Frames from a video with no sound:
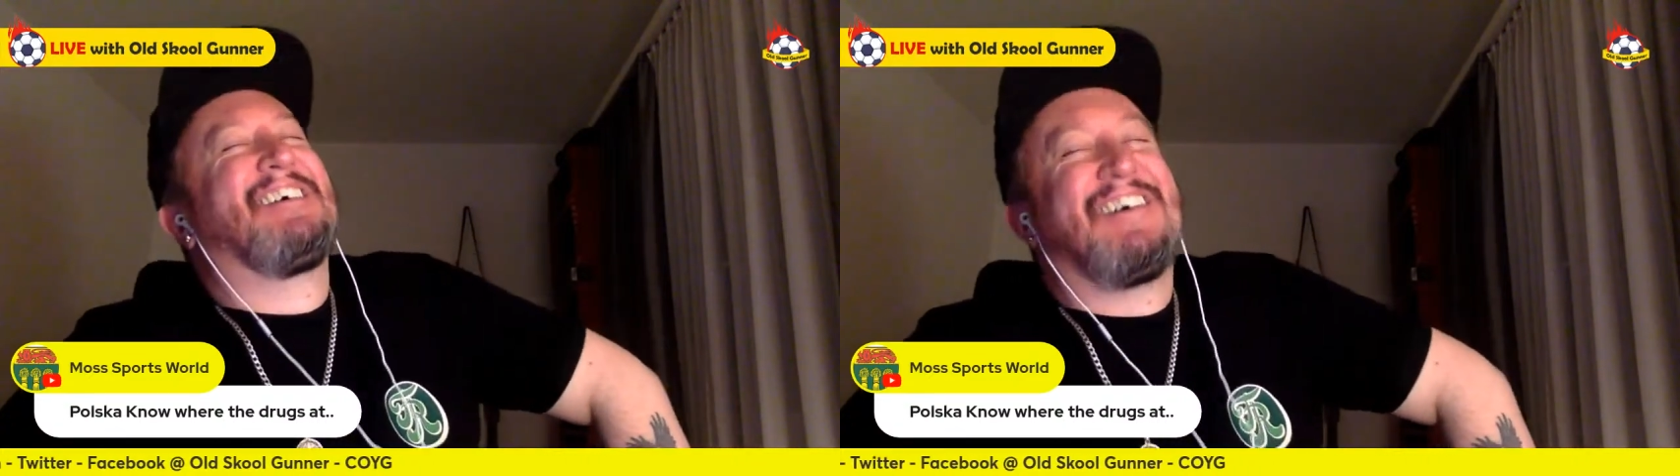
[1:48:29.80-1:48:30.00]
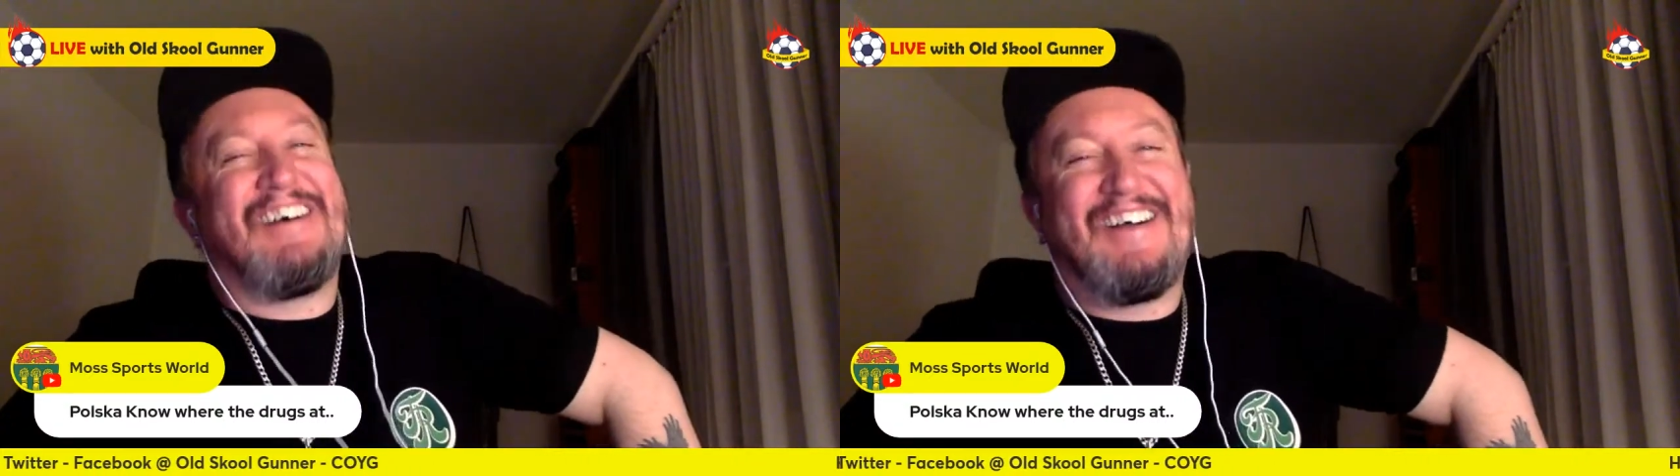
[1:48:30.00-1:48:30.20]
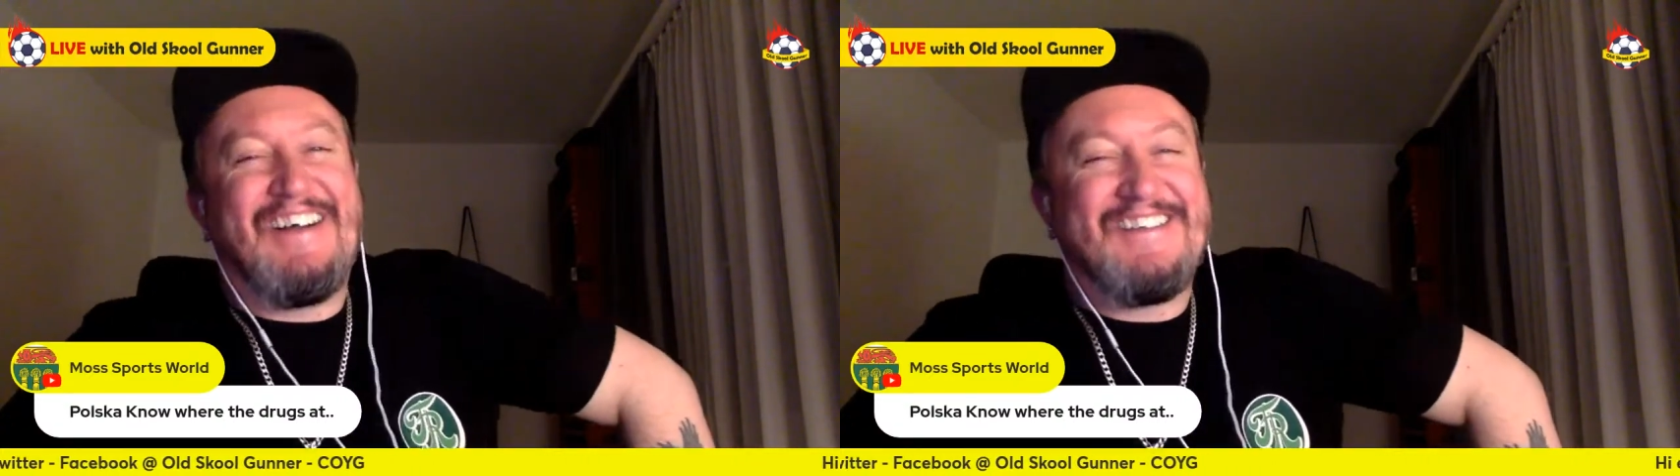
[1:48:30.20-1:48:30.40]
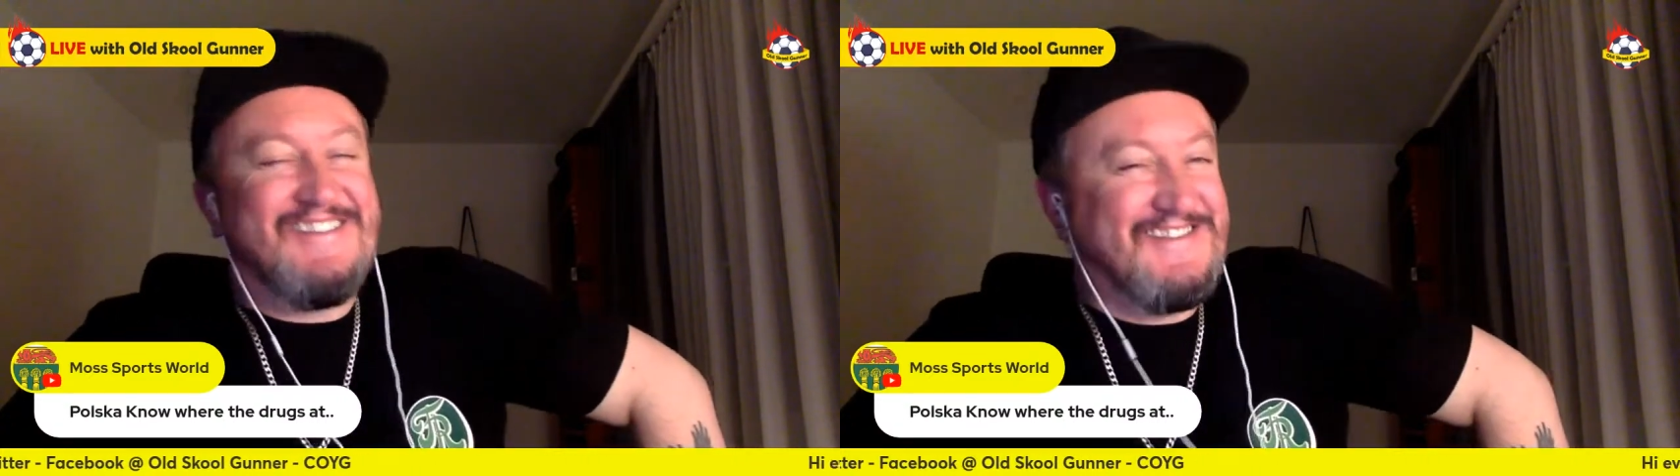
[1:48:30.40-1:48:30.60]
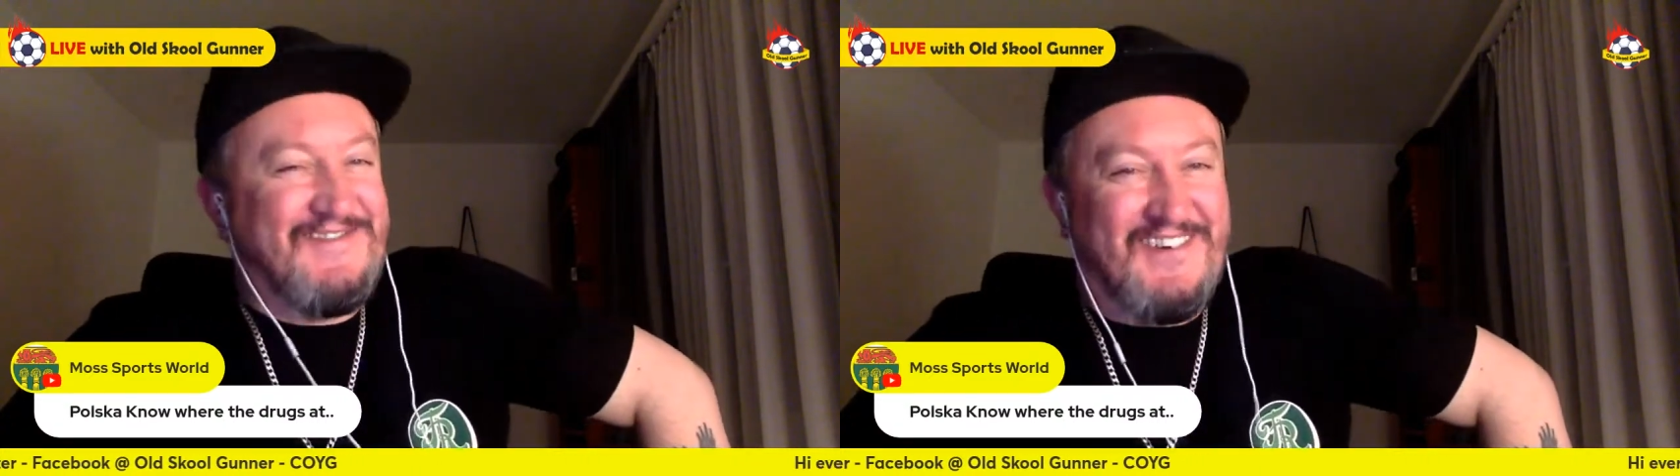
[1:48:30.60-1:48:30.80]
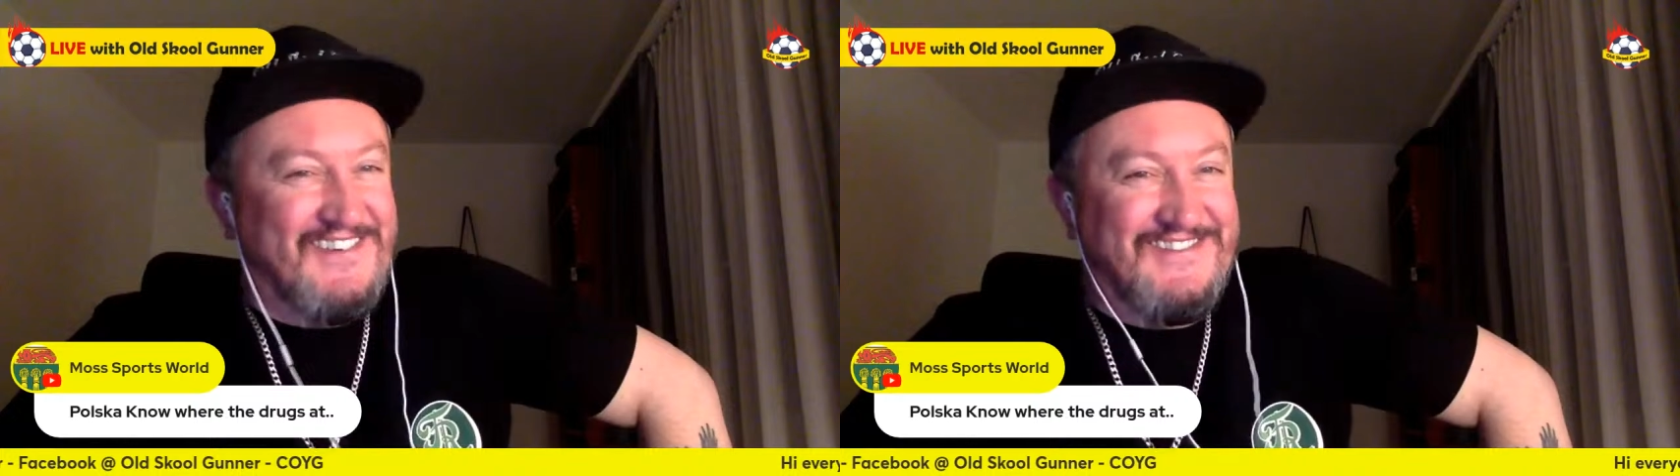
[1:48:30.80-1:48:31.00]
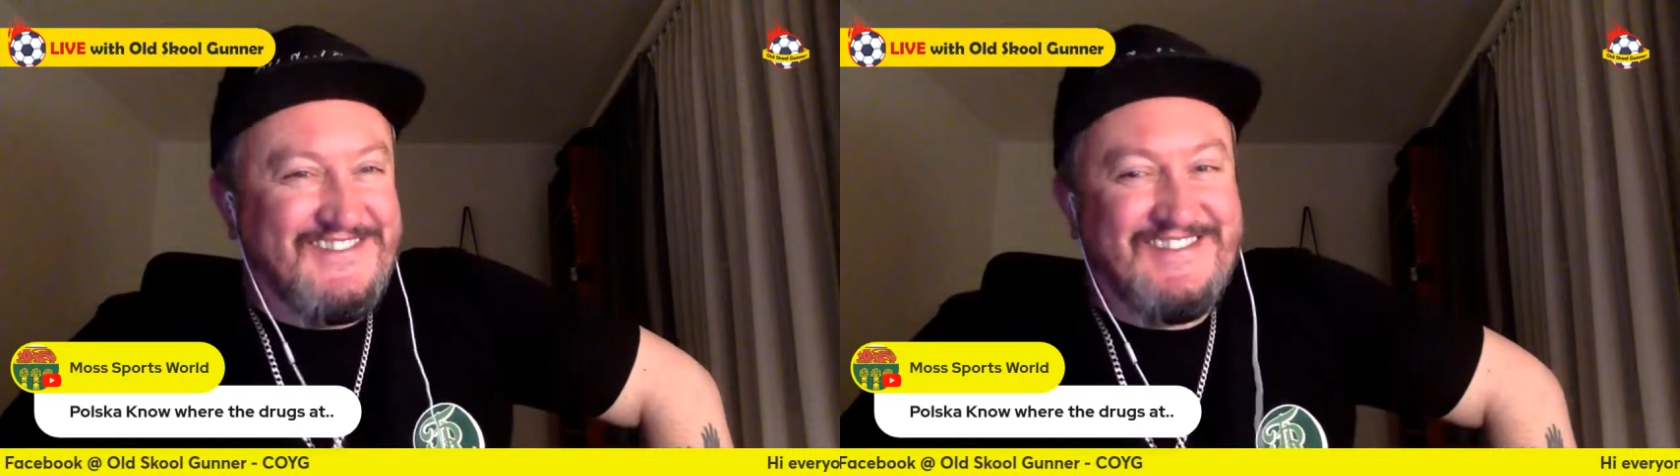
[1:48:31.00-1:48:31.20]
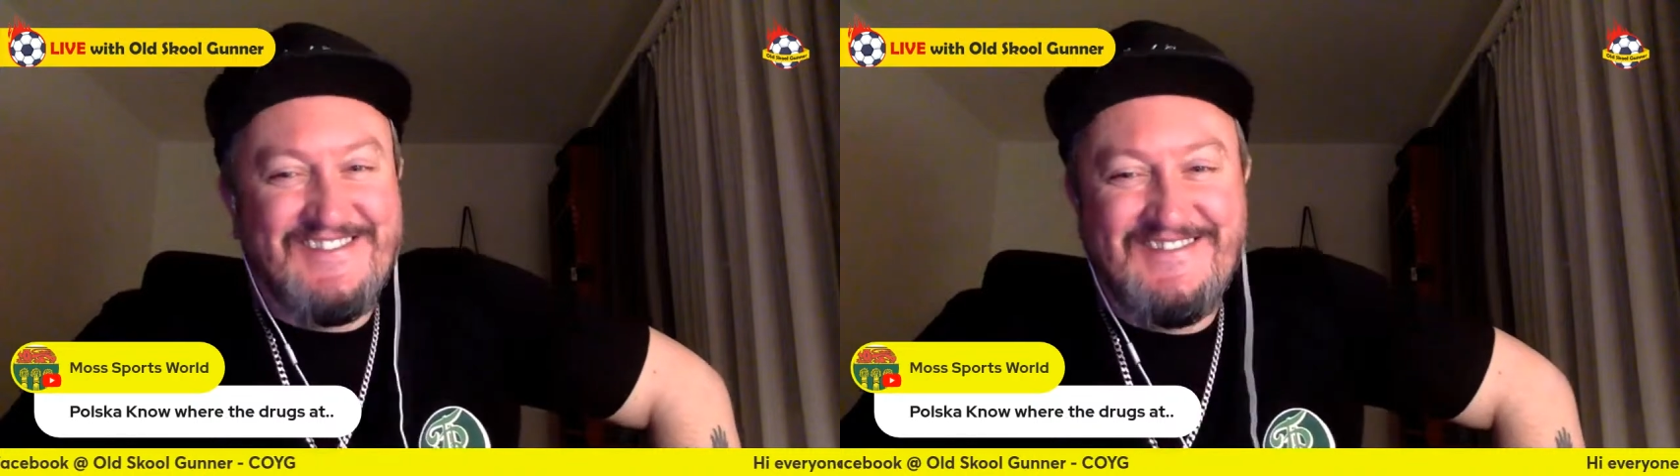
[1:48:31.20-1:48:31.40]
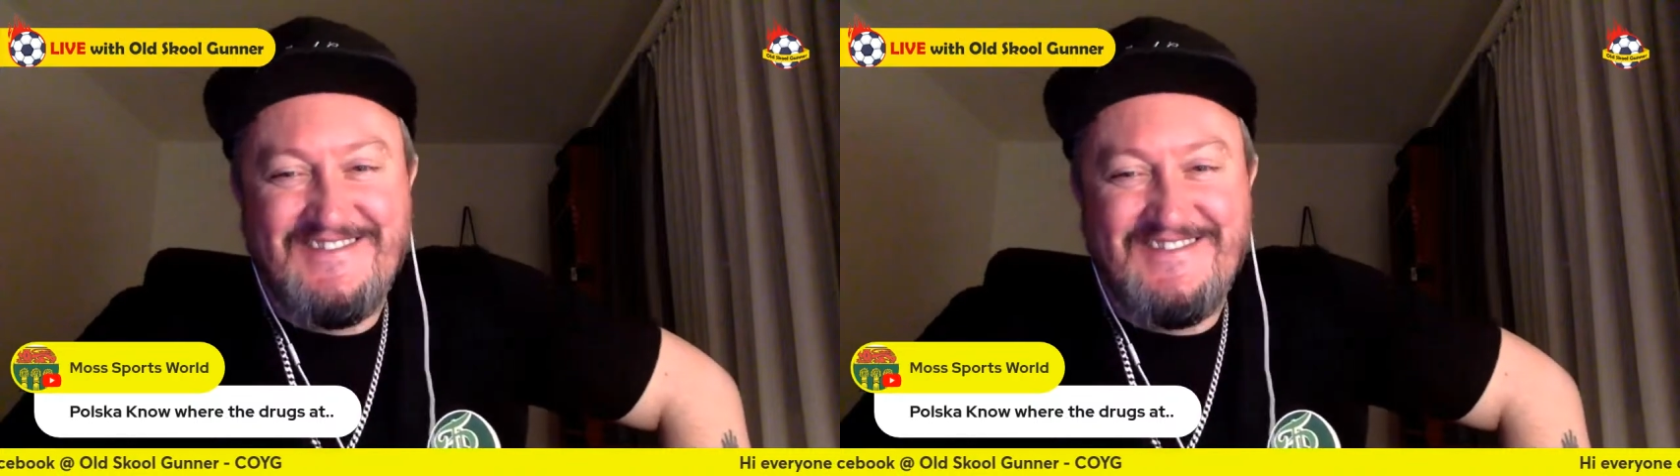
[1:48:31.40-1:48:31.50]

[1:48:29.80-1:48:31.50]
Those fuckers.